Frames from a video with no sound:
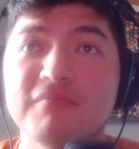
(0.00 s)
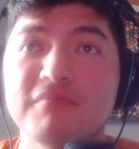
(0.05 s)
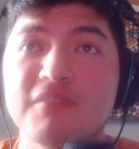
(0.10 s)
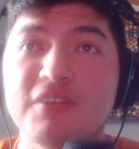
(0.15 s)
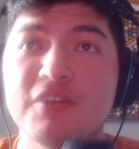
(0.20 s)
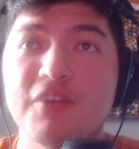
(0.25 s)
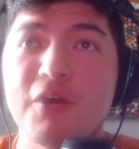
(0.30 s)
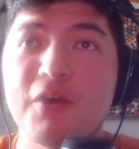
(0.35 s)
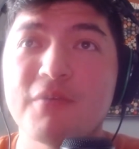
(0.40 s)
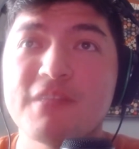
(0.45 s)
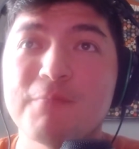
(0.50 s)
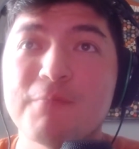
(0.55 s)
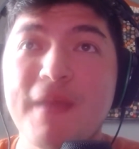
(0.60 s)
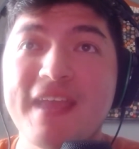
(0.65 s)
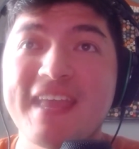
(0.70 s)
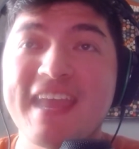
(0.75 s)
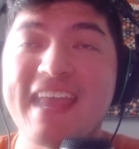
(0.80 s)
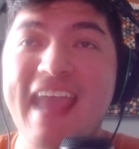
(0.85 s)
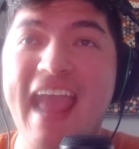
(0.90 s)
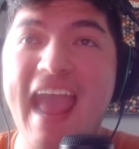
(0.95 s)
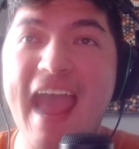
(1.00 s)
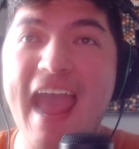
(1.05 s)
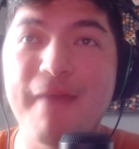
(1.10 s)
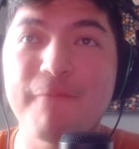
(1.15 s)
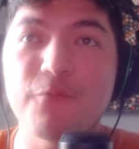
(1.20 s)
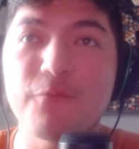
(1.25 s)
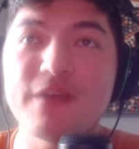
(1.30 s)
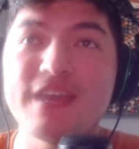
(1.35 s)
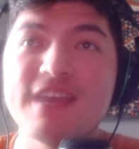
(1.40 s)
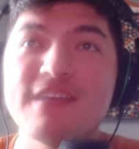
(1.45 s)
You know, it's making
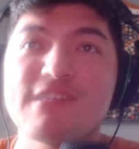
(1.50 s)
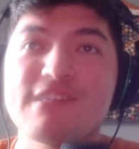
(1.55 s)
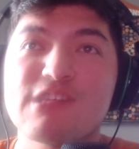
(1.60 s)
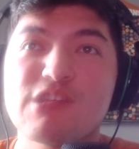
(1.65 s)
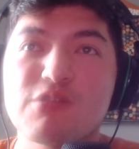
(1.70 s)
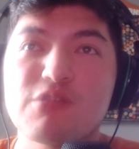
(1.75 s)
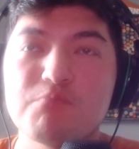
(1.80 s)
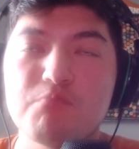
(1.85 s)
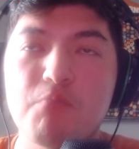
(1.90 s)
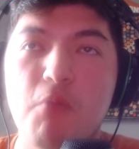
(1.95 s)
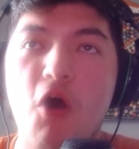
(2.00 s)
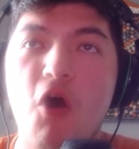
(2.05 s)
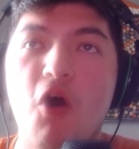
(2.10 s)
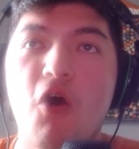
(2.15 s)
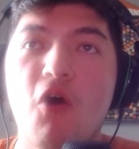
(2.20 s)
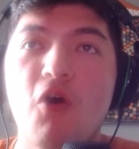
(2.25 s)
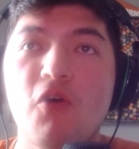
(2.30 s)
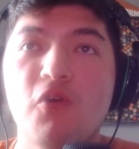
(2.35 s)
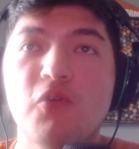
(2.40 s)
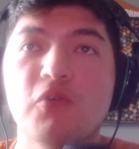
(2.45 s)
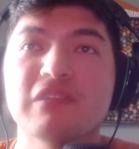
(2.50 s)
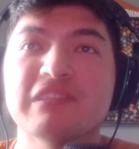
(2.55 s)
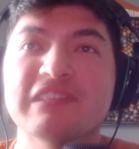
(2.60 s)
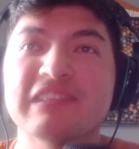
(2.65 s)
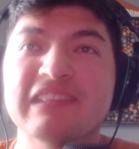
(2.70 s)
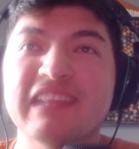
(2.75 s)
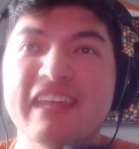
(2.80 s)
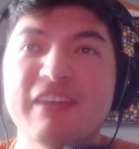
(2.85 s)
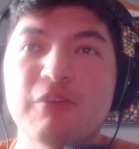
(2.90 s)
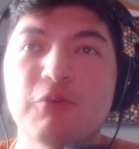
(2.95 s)
every small
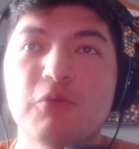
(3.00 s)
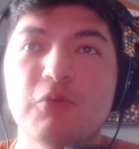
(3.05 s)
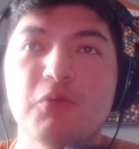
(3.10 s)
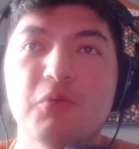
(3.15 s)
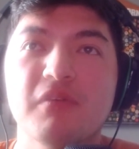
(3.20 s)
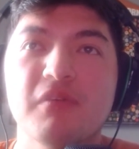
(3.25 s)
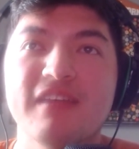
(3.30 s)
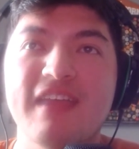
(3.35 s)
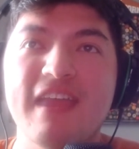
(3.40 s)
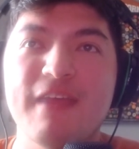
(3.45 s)
little